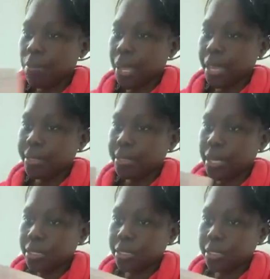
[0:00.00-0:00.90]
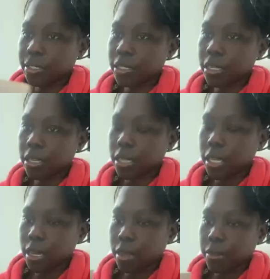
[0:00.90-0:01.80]
ancestors,
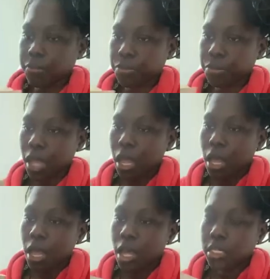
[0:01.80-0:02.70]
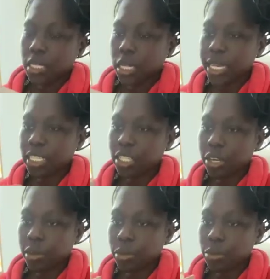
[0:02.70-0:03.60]
the
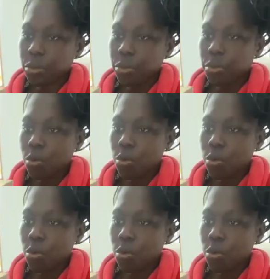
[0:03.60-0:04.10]
celestial